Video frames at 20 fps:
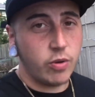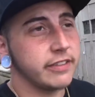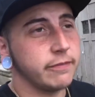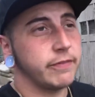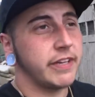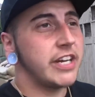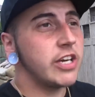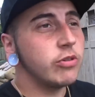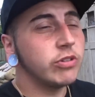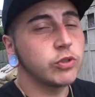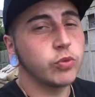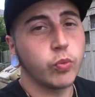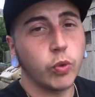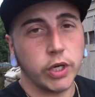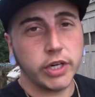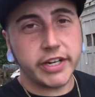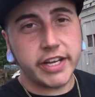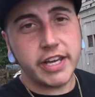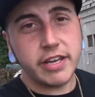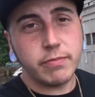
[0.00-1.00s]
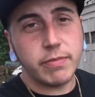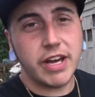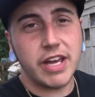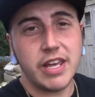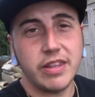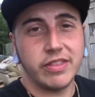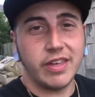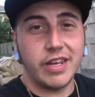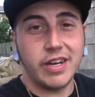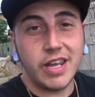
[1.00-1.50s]
video was working,
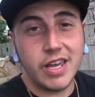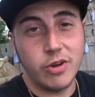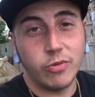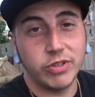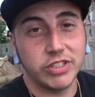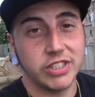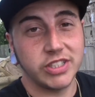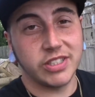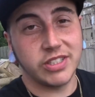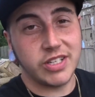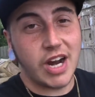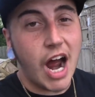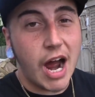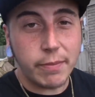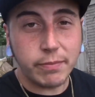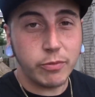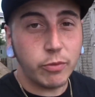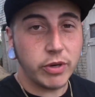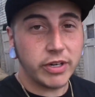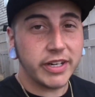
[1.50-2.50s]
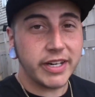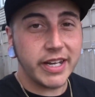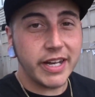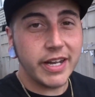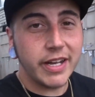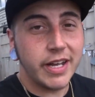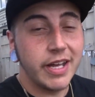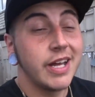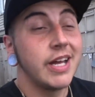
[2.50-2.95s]
but then it would stop working,